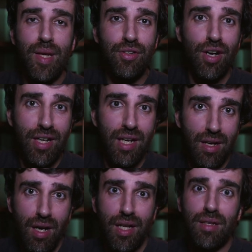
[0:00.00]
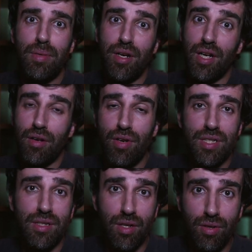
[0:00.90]
been talking a lot about
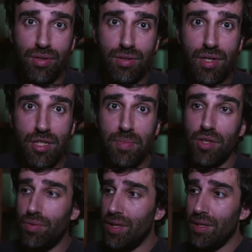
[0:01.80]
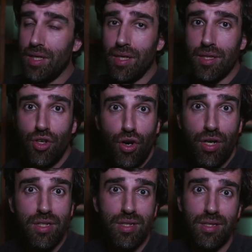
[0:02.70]
increasing the contrast between the
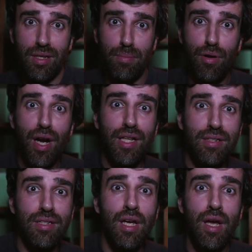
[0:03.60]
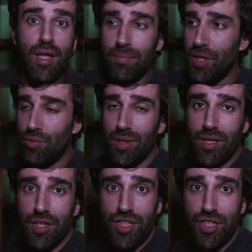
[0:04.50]
darks and the brights, between the